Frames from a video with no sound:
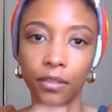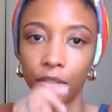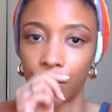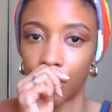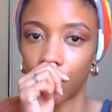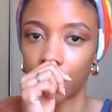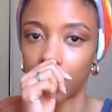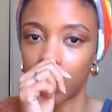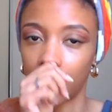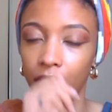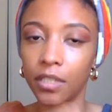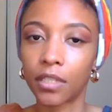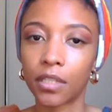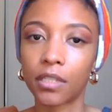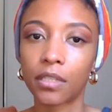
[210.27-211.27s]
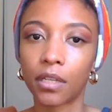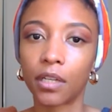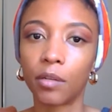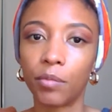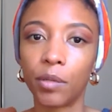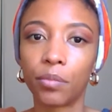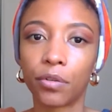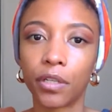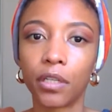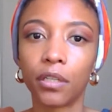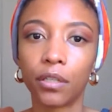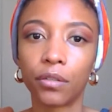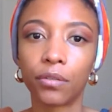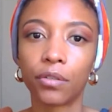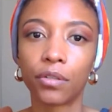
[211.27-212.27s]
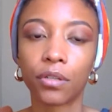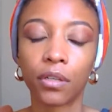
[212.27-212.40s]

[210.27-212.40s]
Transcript: Your season is going to be pretty huge.